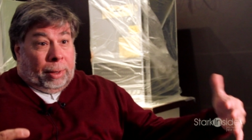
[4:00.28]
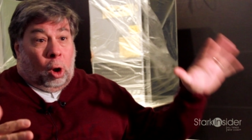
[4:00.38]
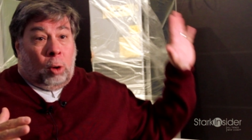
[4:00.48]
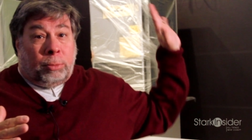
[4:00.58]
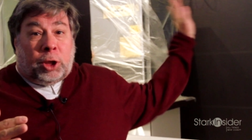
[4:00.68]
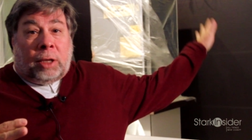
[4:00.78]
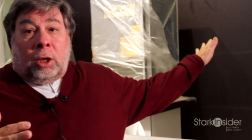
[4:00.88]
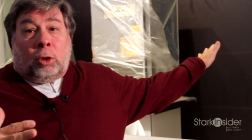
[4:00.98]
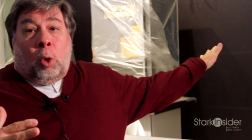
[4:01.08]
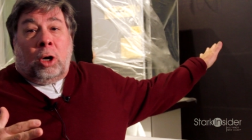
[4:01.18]
at home, shut
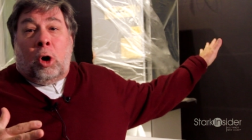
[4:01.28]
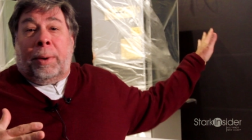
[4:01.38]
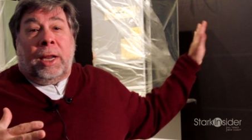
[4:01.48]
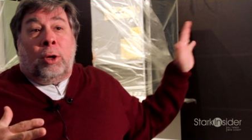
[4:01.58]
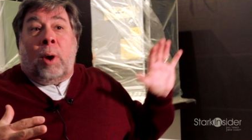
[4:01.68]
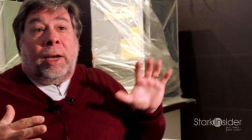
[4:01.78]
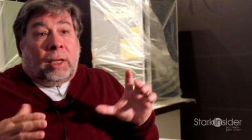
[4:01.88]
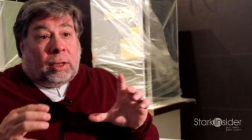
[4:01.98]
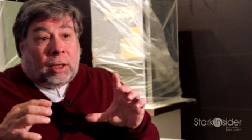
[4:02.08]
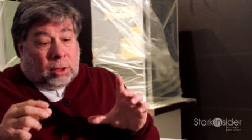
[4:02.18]
the door, nobody knew I
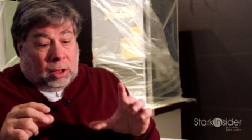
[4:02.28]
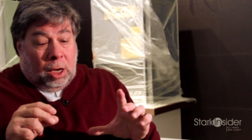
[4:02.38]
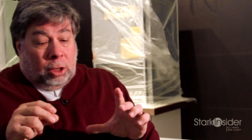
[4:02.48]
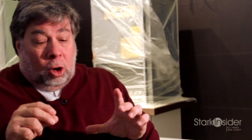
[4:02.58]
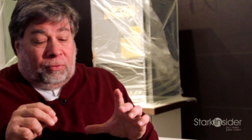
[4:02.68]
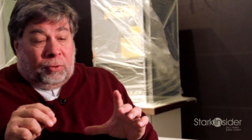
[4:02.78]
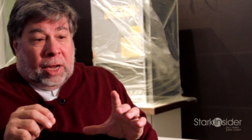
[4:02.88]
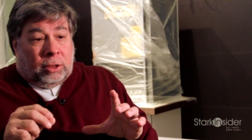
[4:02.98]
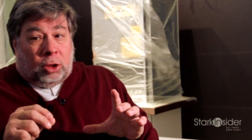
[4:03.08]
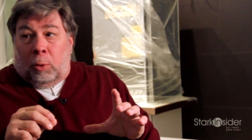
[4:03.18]
did this. No
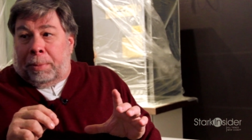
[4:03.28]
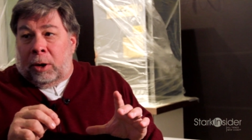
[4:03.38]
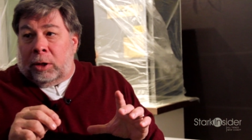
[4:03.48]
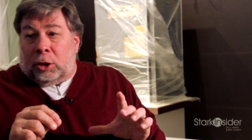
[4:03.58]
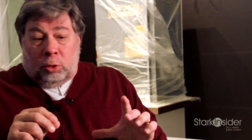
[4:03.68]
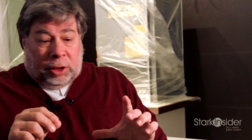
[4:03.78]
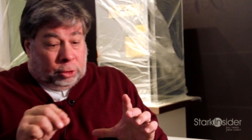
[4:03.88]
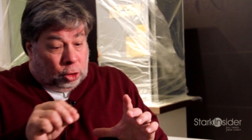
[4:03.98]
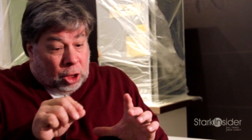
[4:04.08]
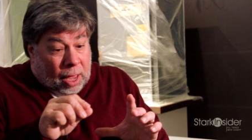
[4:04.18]
friends, no parents, no
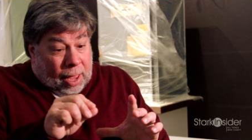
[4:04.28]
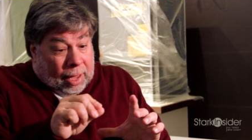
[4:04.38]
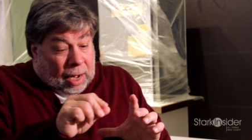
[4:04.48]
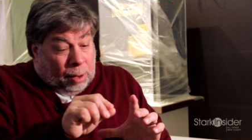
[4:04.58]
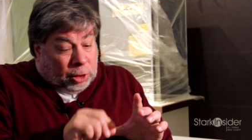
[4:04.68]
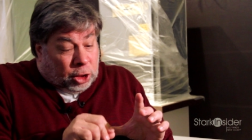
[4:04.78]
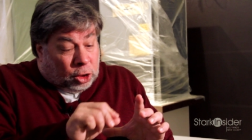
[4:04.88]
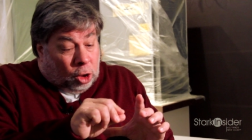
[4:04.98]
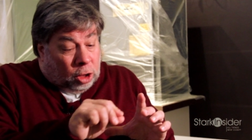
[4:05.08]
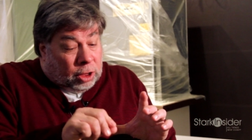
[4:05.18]
teachers, and I would
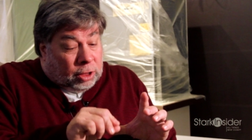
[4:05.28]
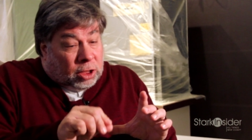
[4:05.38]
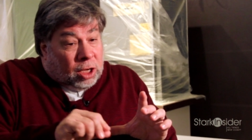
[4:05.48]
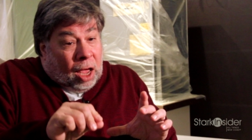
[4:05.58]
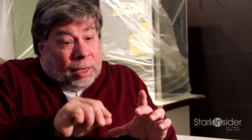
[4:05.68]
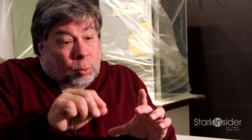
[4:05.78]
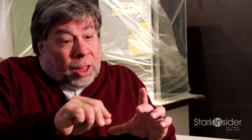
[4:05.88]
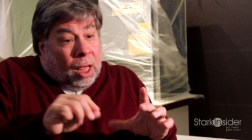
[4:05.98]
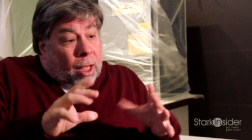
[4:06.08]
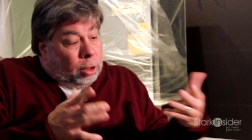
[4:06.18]
just start to design
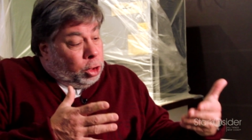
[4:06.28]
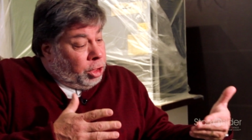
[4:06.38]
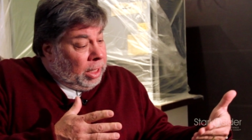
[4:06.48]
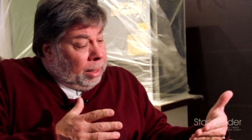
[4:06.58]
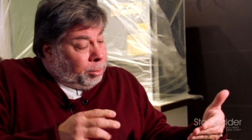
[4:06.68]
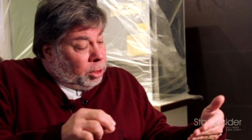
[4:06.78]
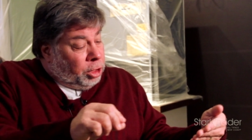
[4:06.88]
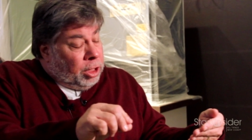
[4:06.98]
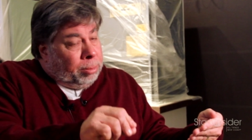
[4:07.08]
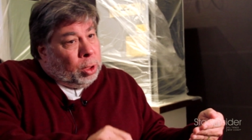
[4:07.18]
with chips,
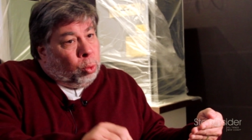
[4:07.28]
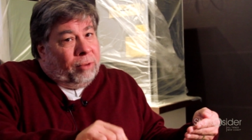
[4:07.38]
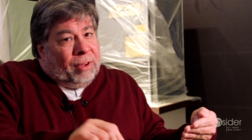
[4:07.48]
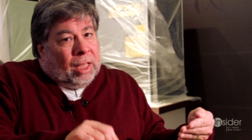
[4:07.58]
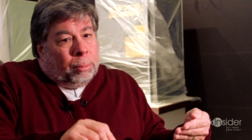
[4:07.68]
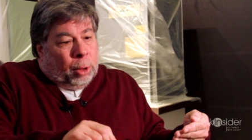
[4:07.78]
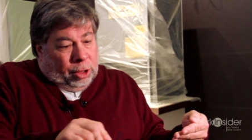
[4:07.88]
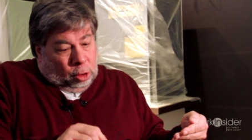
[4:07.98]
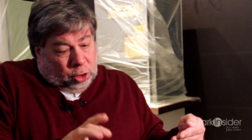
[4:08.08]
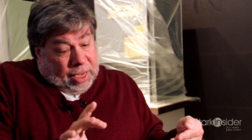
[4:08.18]
the chips that were available
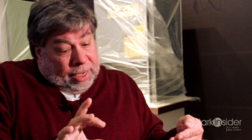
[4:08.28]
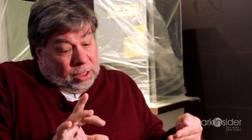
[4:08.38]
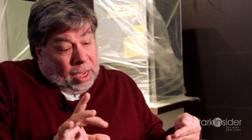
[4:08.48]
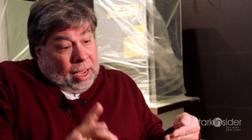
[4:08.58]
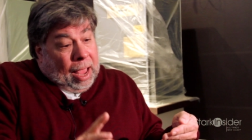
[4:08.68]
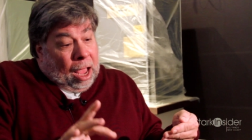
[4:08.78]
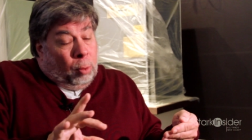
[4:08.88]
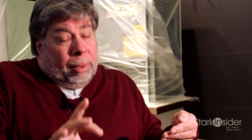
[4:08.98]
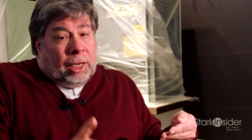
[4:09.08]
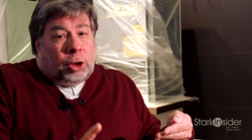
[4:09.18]
in those days,
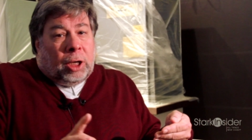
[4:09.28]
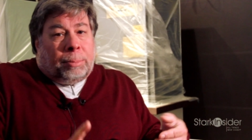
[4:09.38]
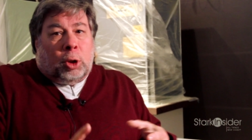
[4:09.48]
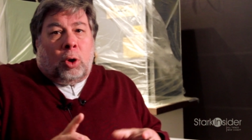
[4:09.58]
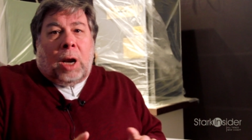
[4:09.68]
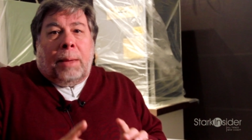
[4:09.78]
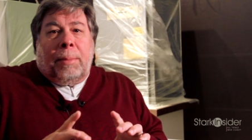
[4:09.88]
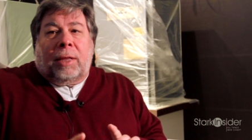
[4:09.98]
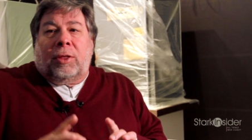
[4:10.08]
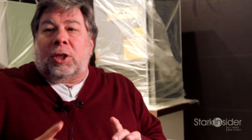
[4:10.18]
how many chips could I
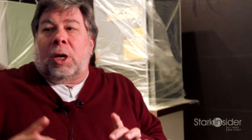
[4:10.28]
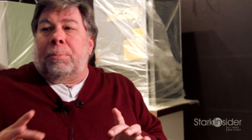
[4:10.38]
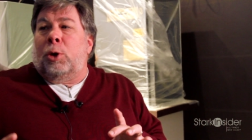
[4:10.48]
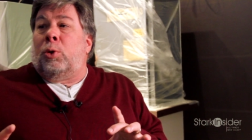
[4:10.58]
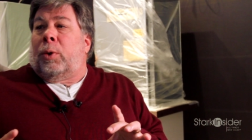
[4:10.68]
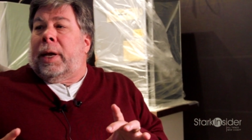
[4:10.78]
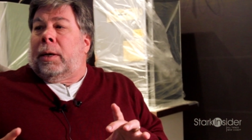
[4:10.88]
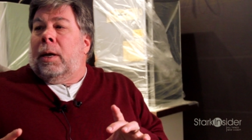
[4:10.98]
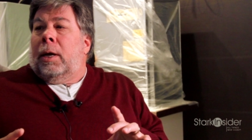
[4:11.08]
make this computer in?